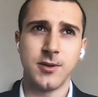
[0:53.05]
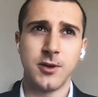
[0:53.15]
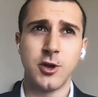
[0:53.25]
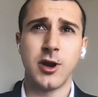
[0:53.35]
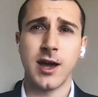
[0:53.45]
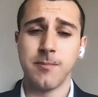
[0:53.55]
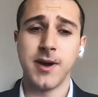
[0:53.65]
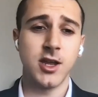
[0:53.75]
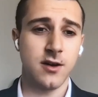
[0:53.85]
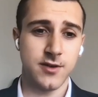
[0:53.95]
you know, like
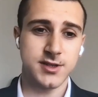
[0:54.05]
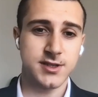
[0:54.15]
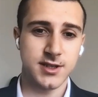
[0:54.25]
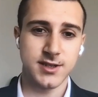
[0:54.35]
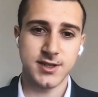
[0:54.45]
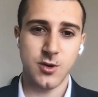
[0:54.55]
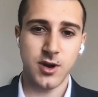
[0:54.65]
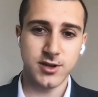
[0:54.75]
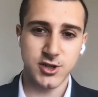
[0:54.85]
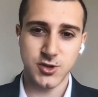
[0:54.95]
many of us in the CRE
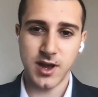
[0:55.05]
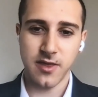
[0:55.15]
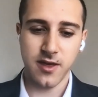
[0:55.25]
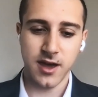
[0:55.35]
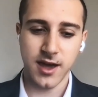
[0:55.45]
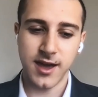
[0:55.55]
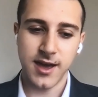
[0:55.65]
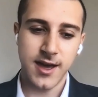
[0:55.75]
industry, I think